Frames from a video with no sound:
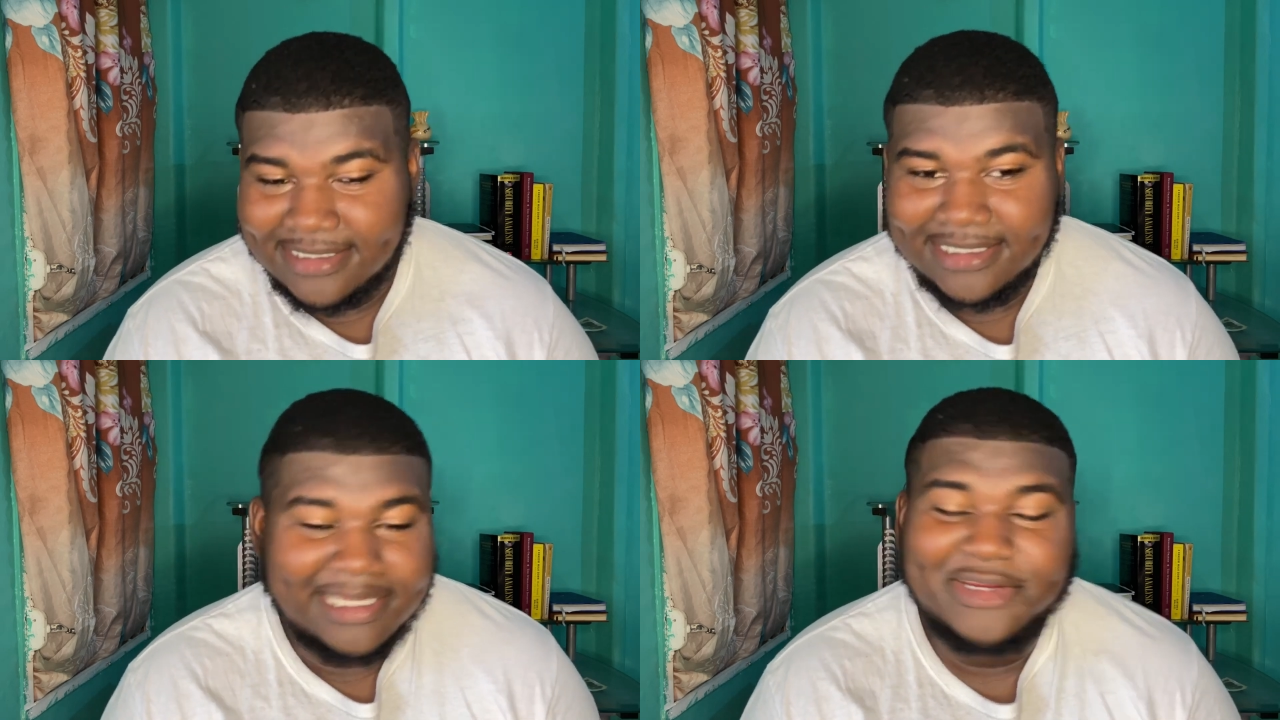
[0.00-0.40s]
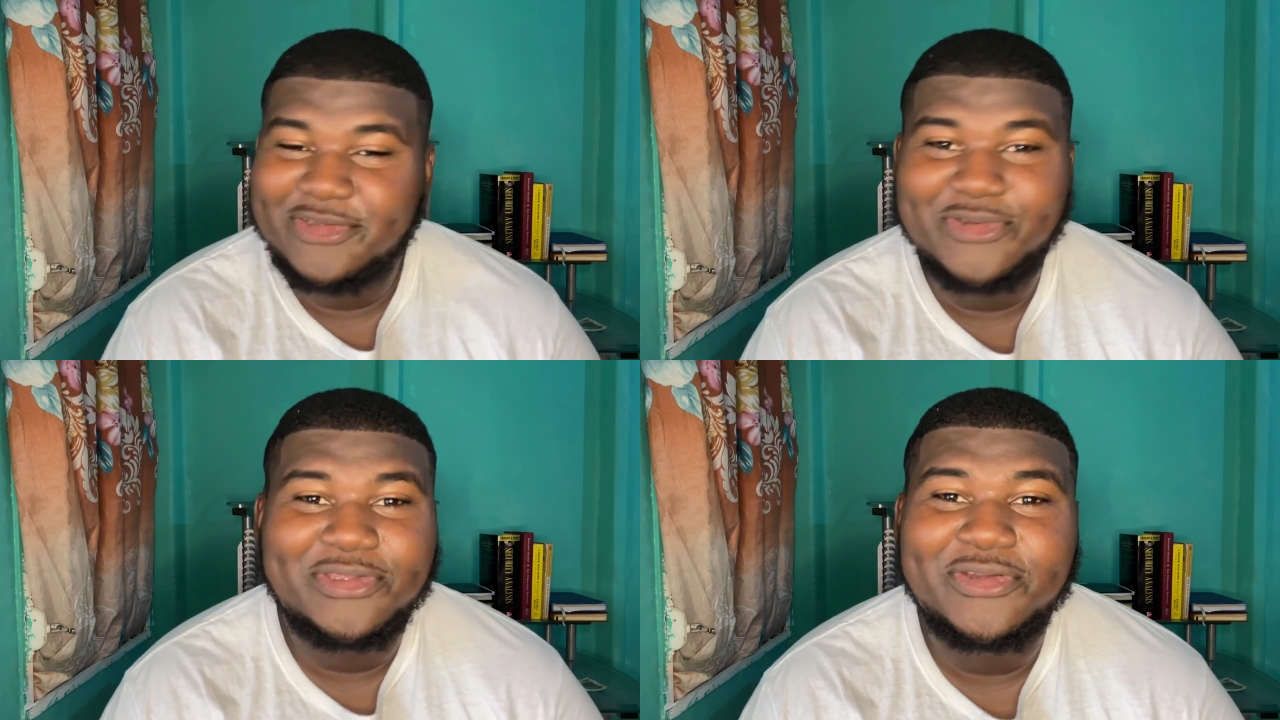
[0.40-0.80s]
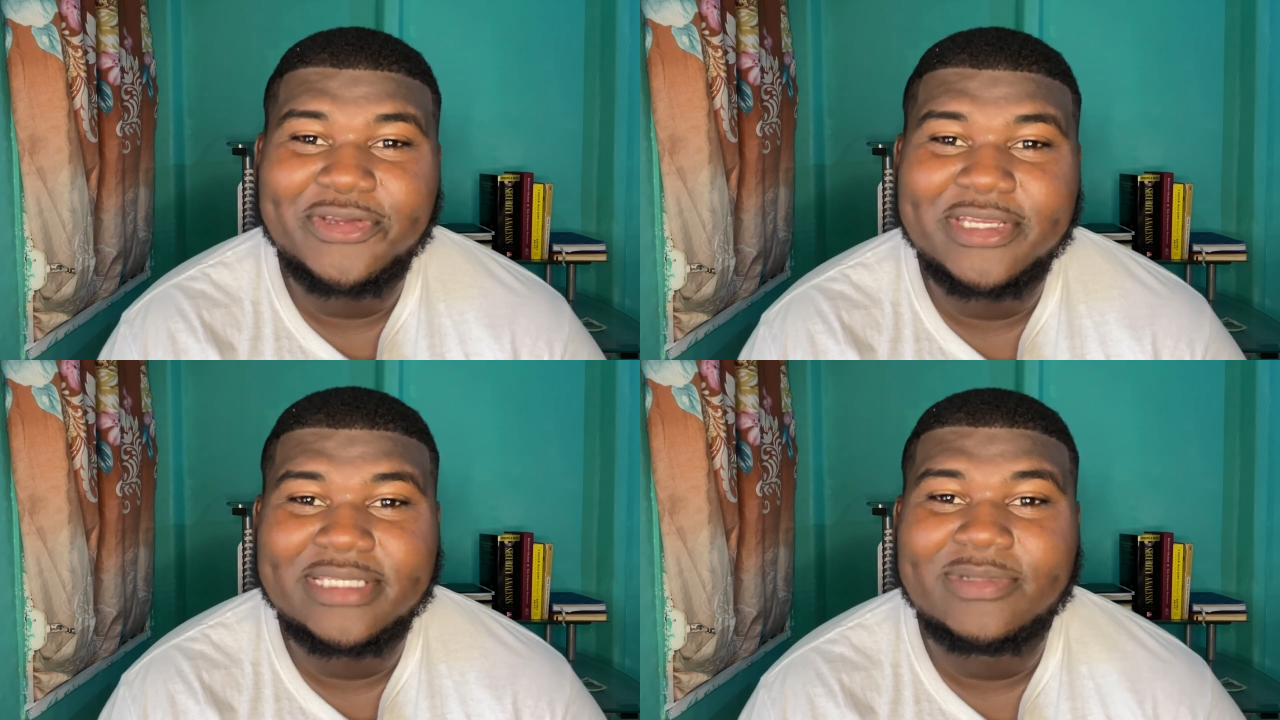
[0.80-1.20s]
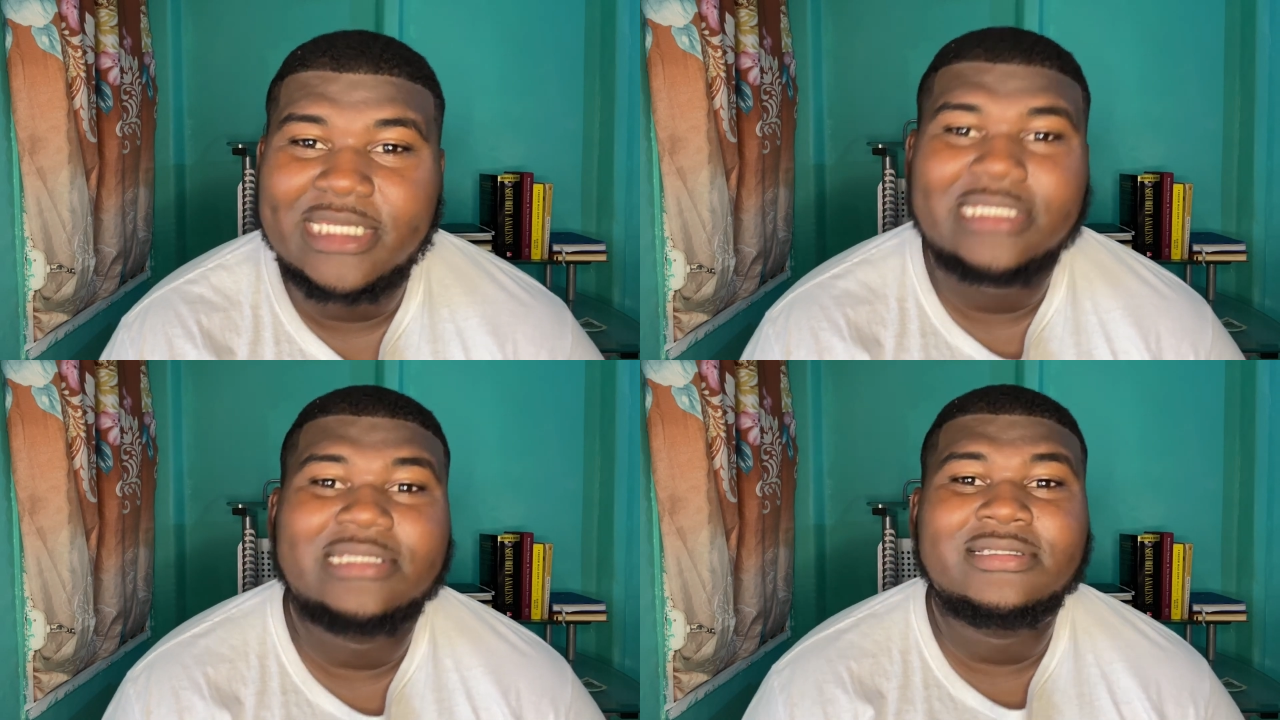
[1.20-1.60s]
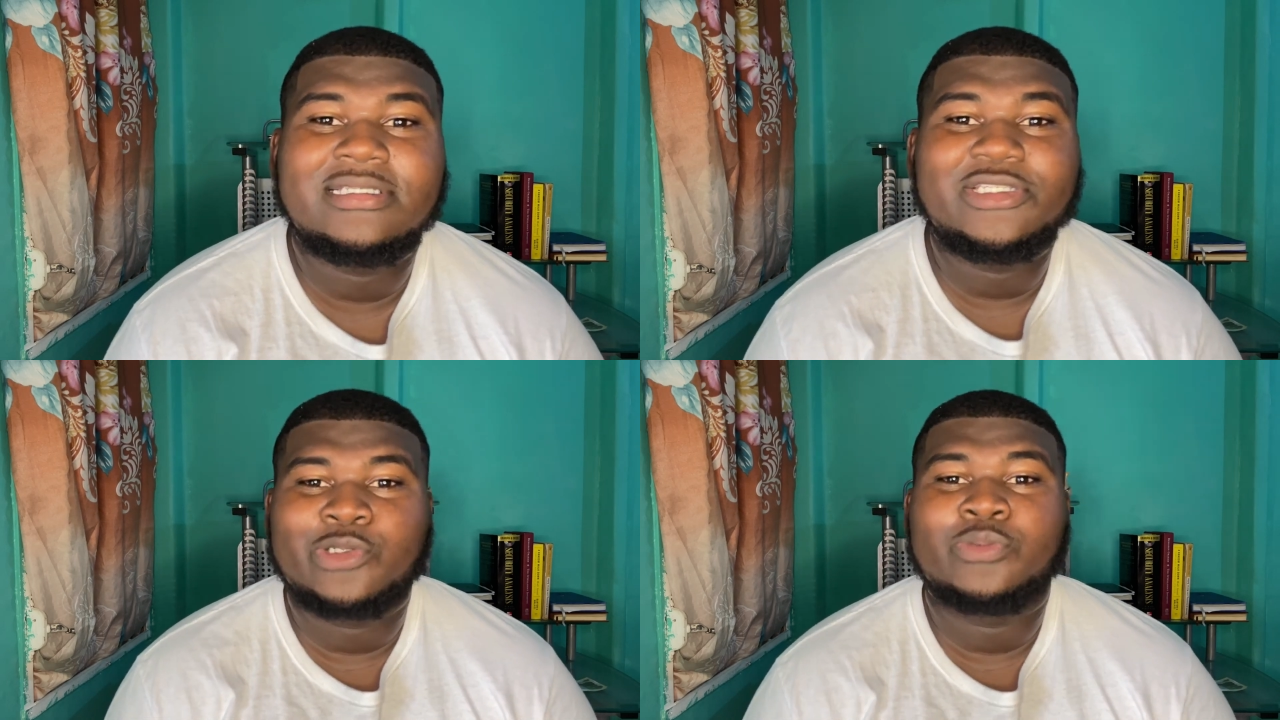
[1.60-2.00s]
yeah, there's nothing crazy, but they still
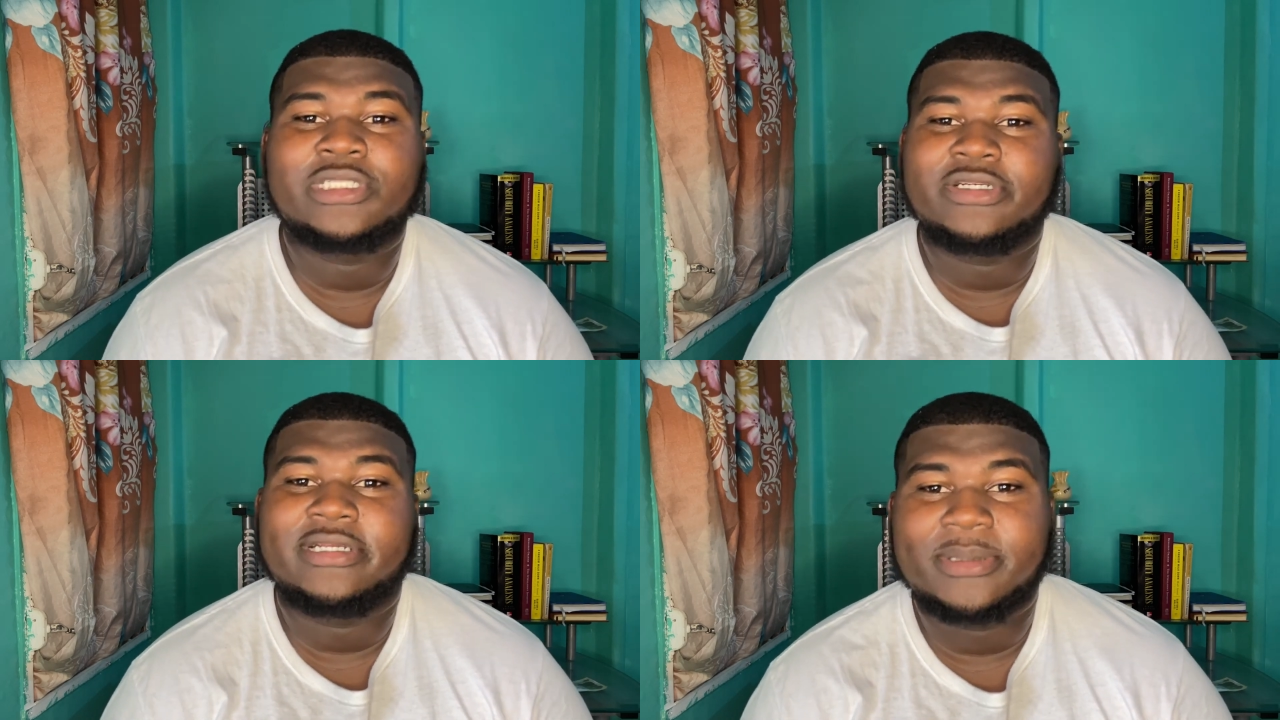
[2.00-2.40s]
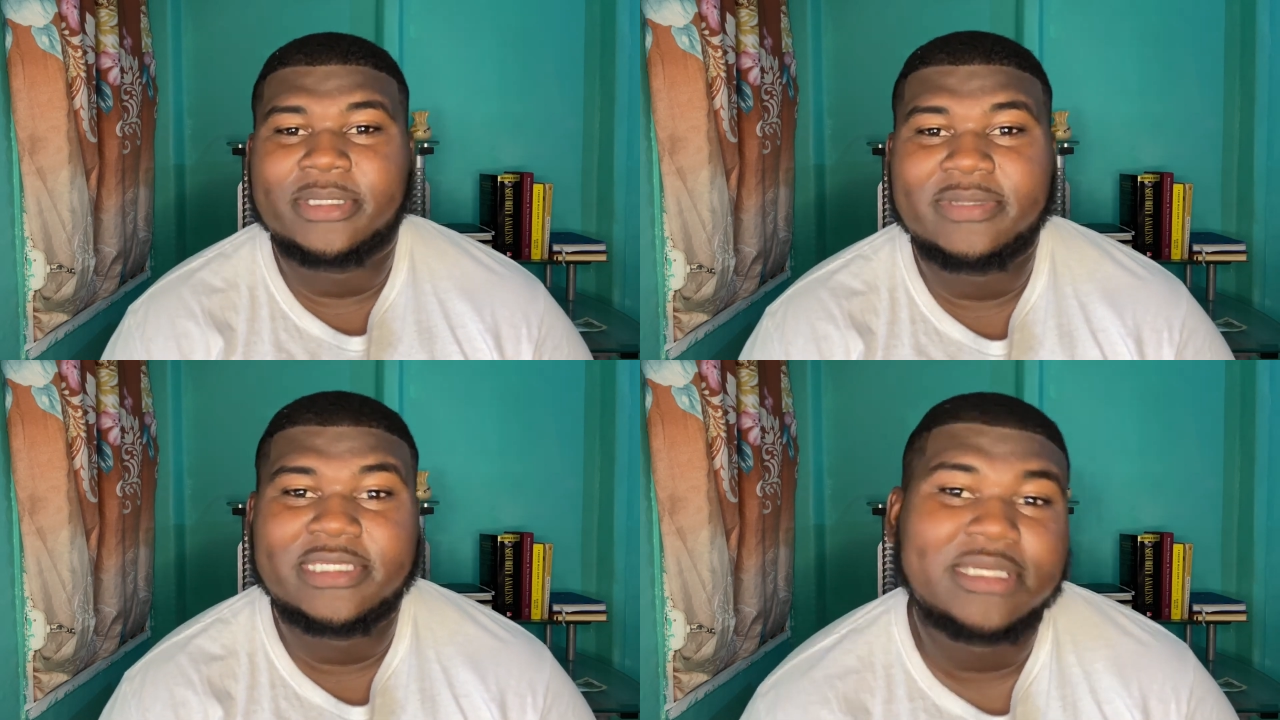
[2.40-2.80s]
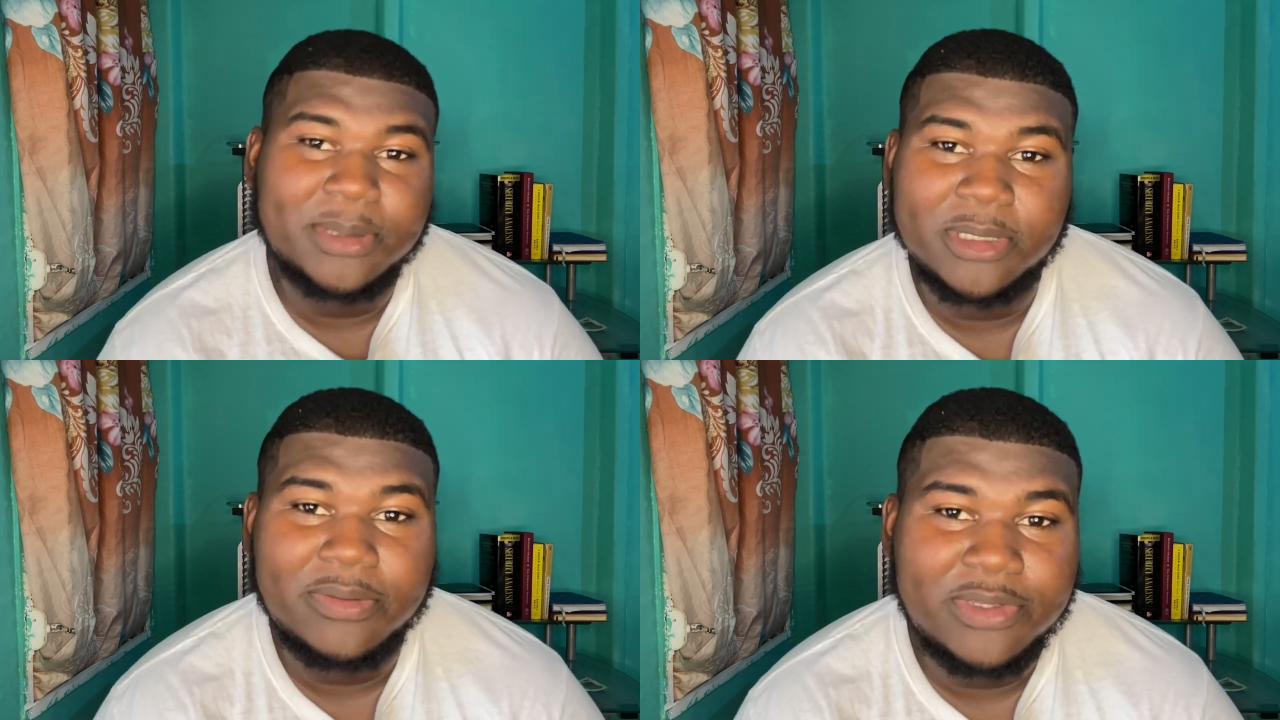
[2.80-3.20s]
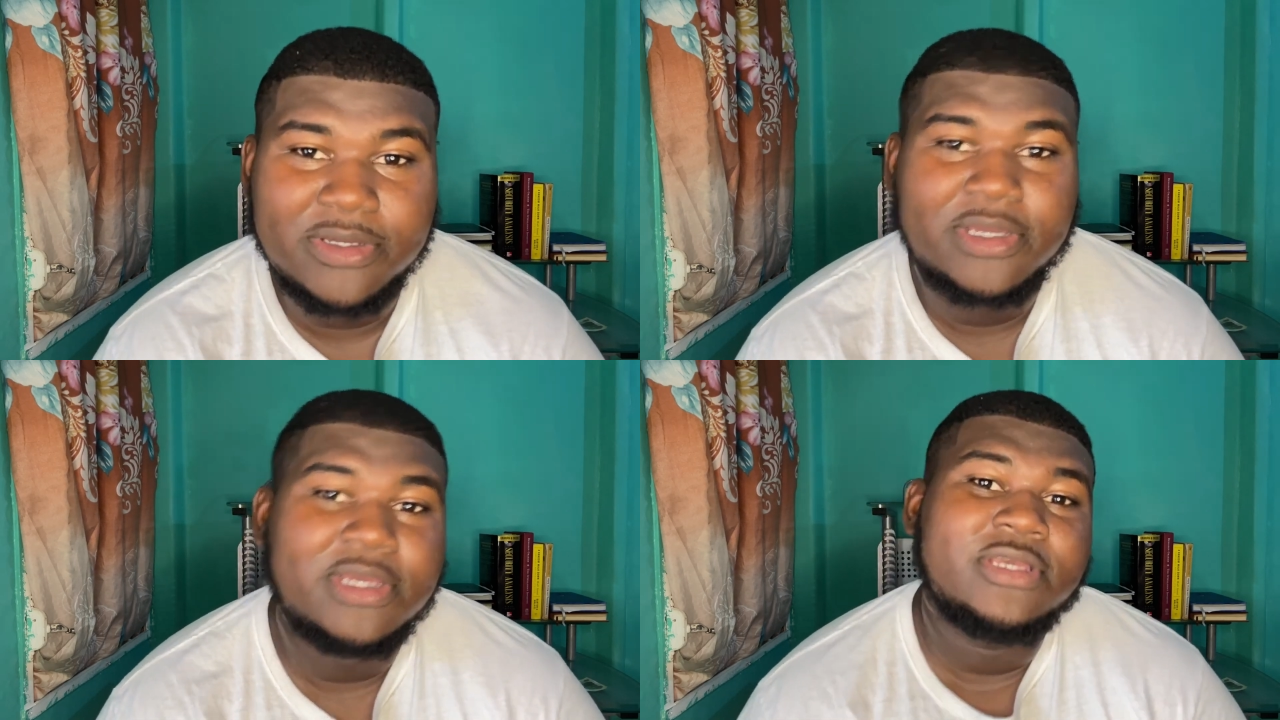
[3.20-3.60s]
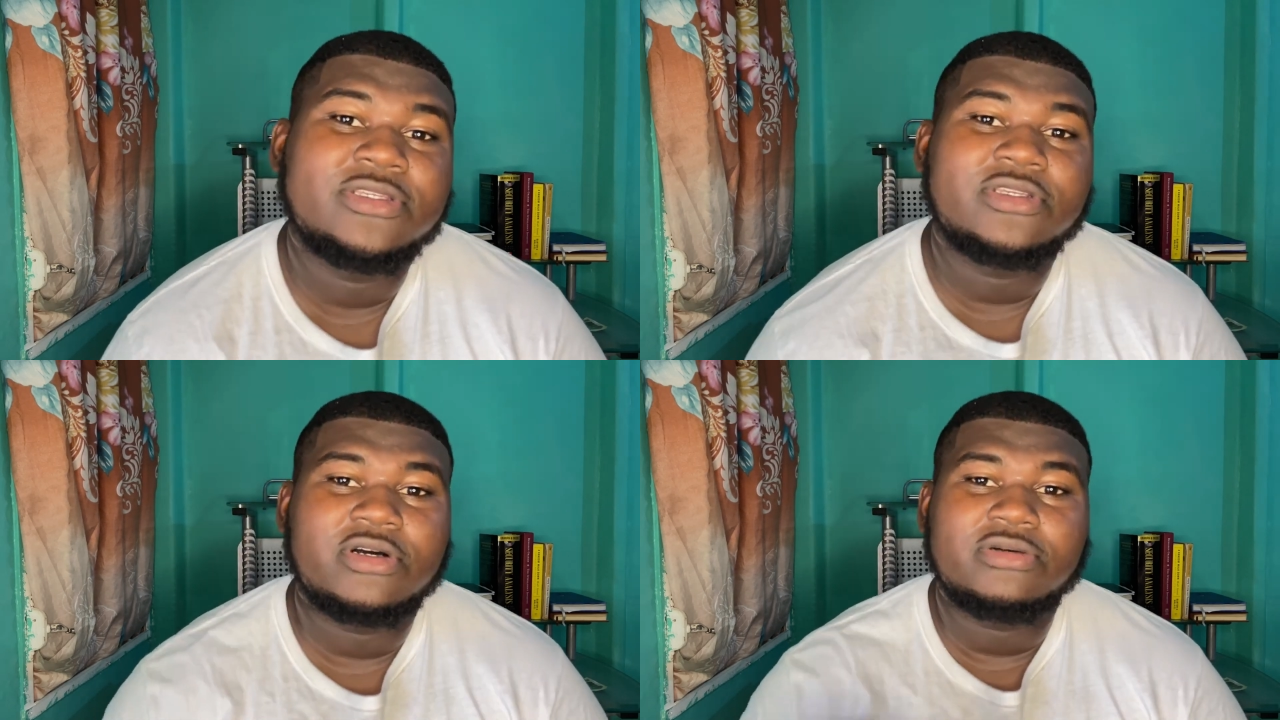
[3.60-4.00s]
need some general information from you.
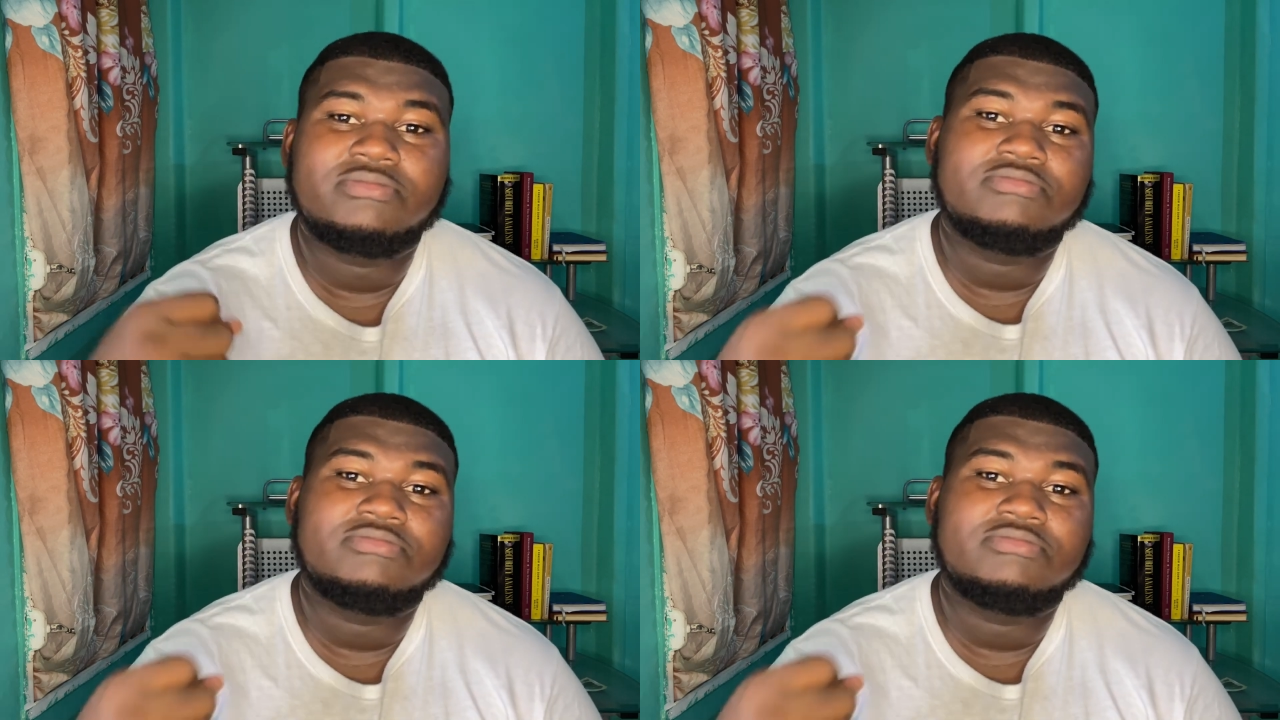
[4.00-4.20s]
So